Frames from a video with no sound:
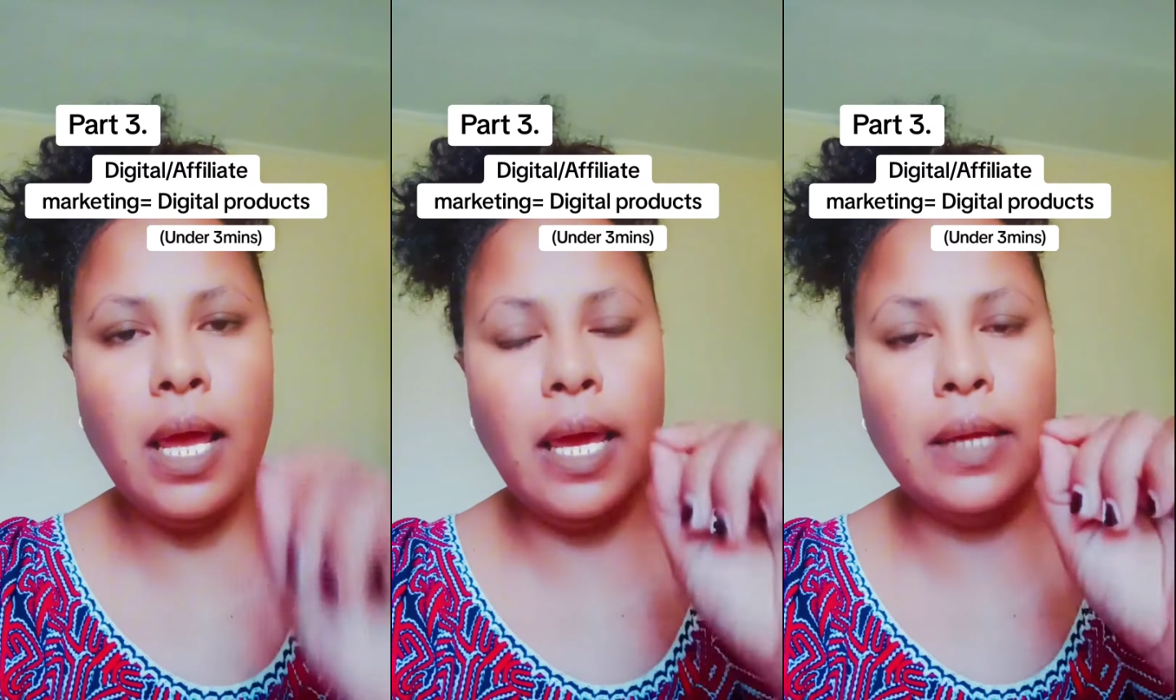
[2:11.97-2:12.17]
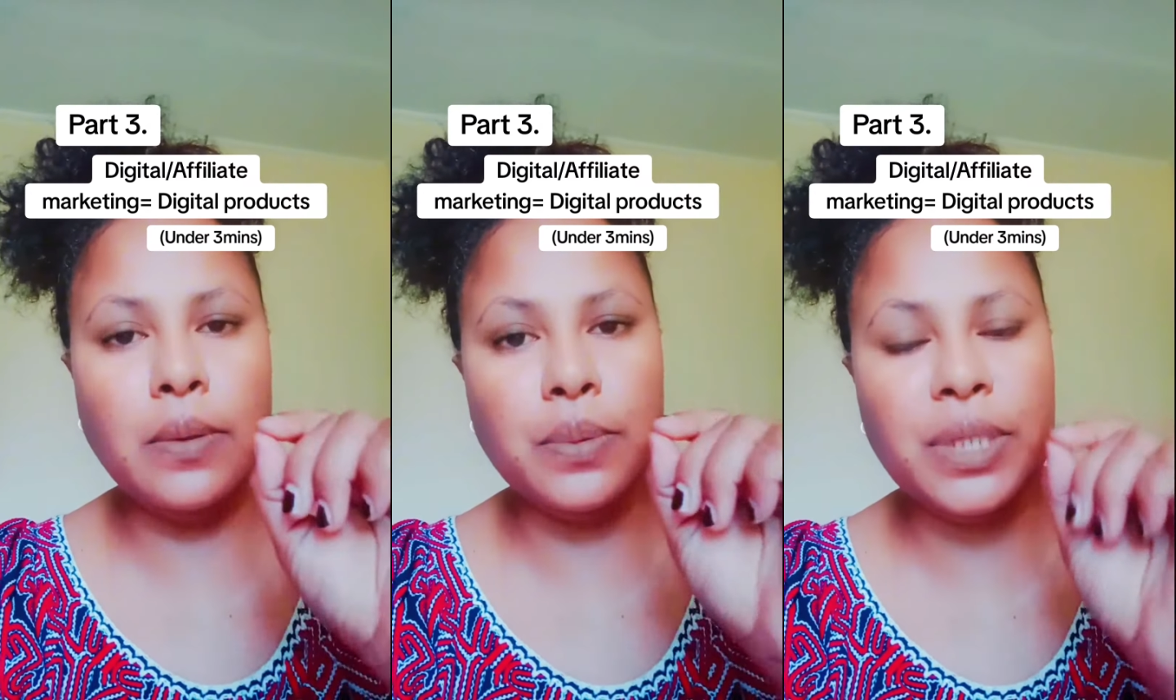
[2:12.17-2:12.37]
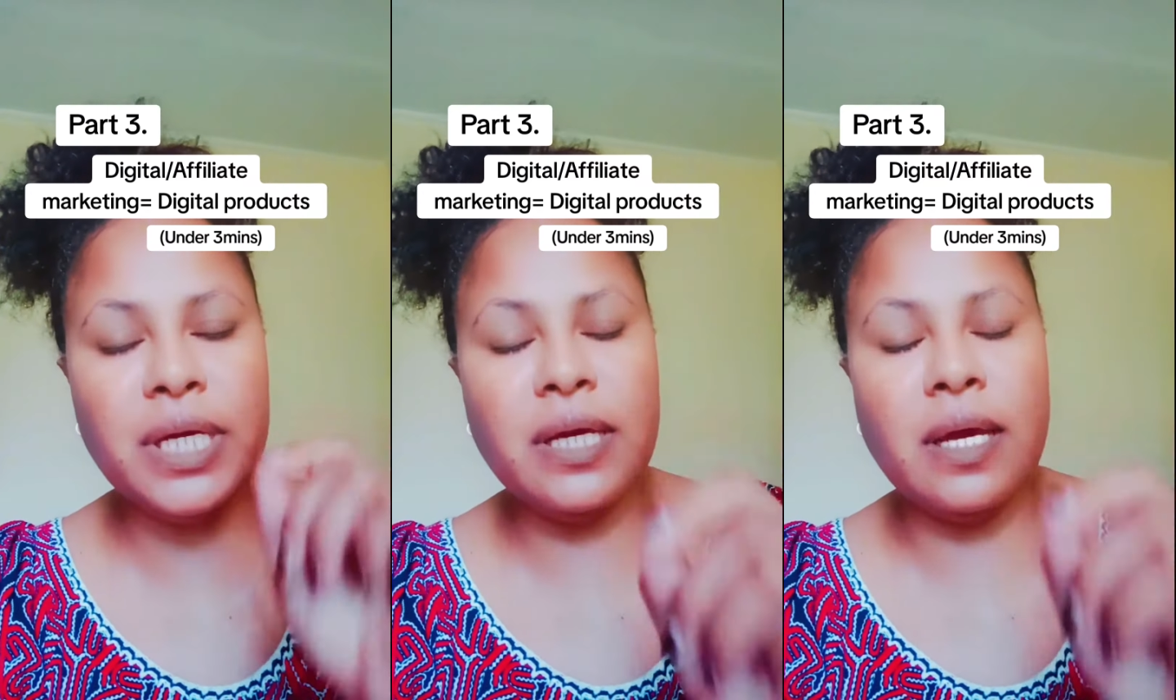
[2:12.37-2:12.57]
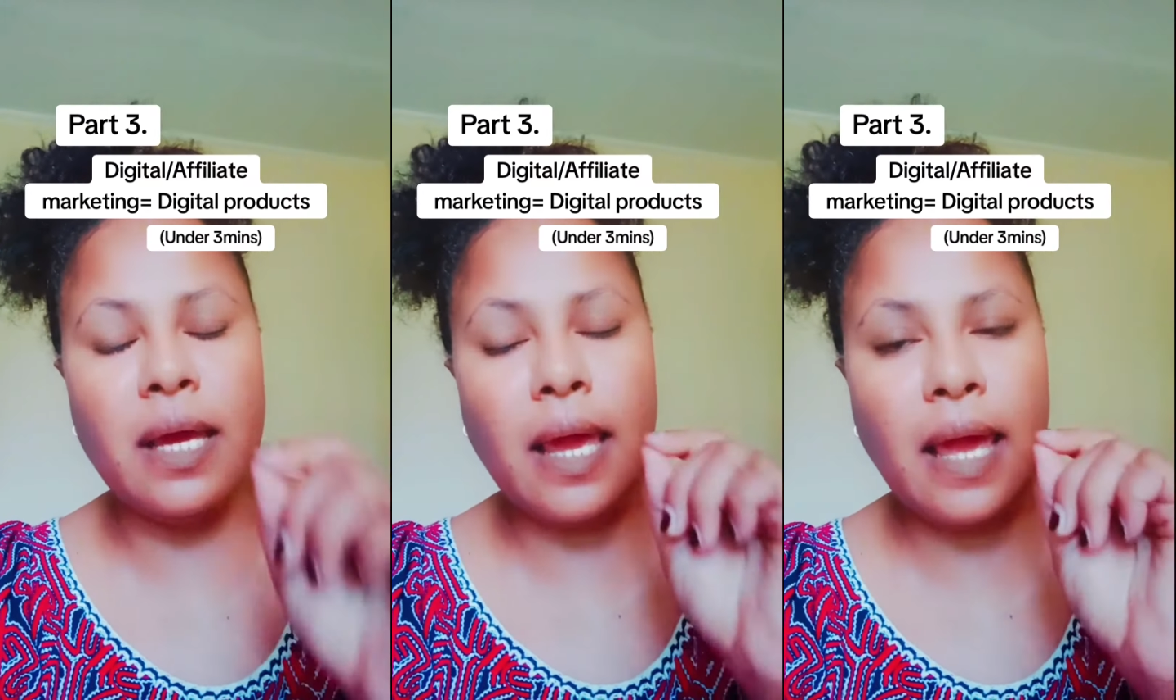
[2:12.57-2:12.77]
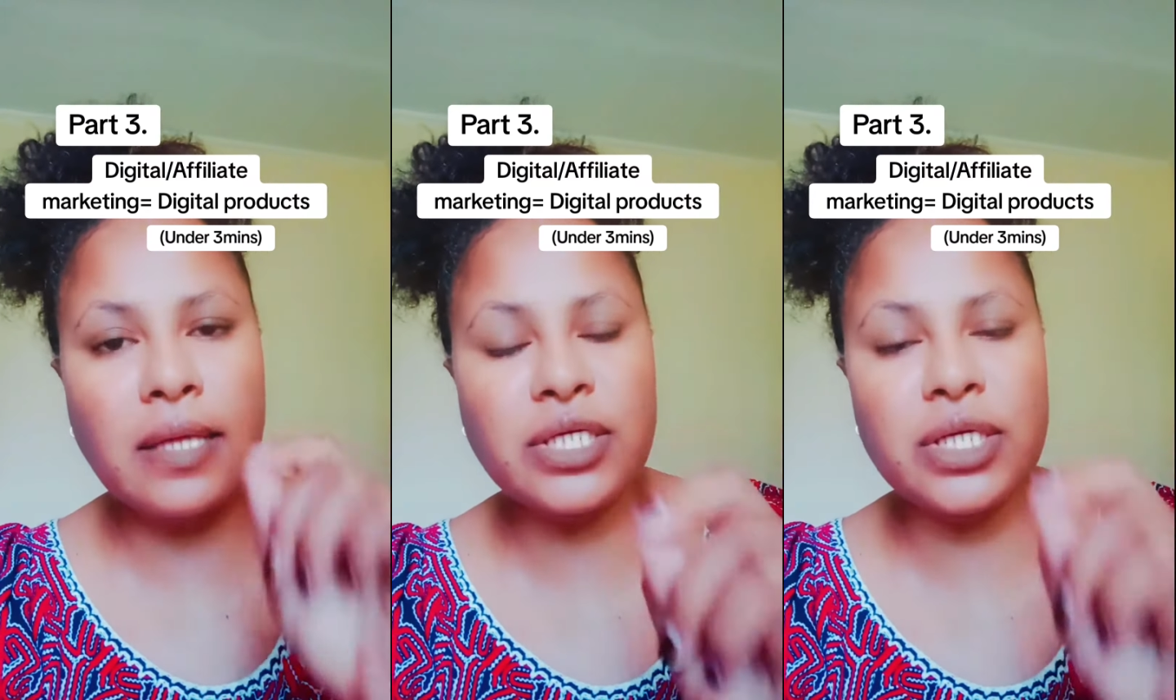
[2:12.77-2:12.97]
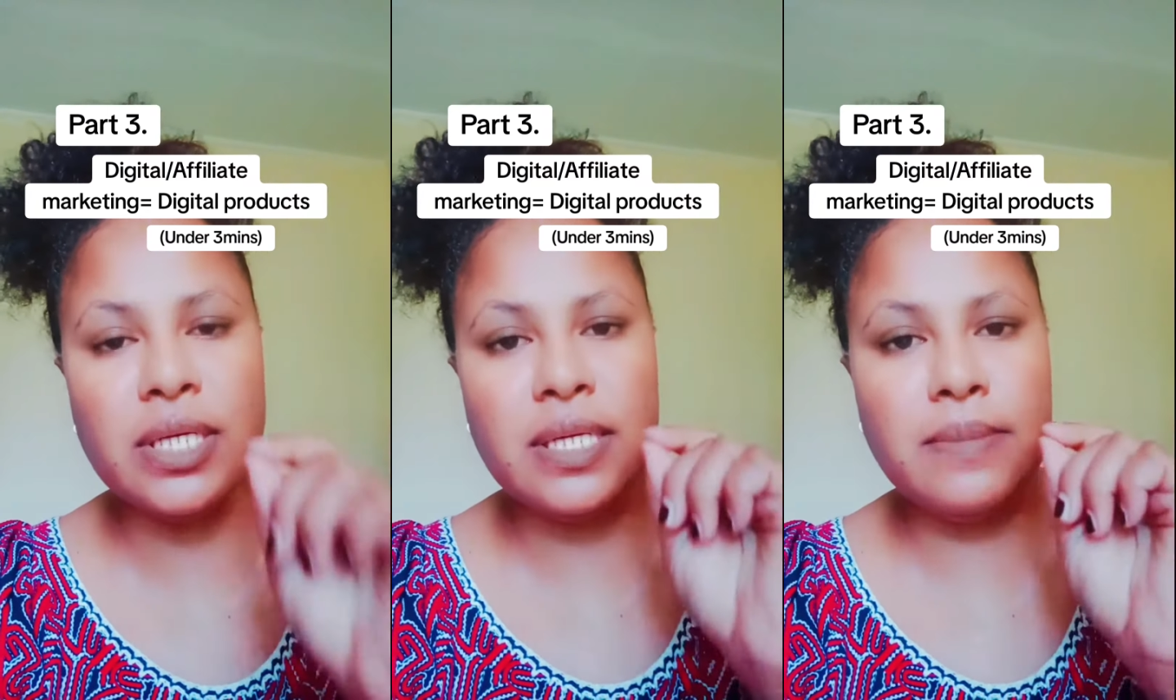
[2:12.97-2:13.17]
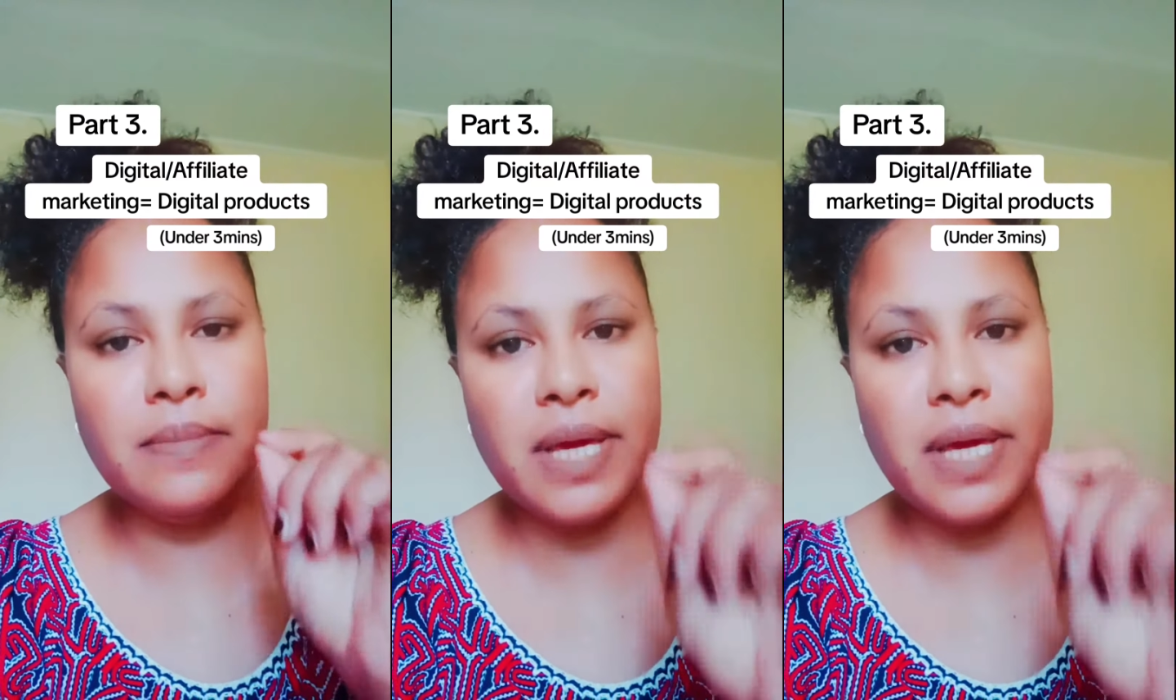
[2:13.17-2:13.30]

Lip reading: And we actually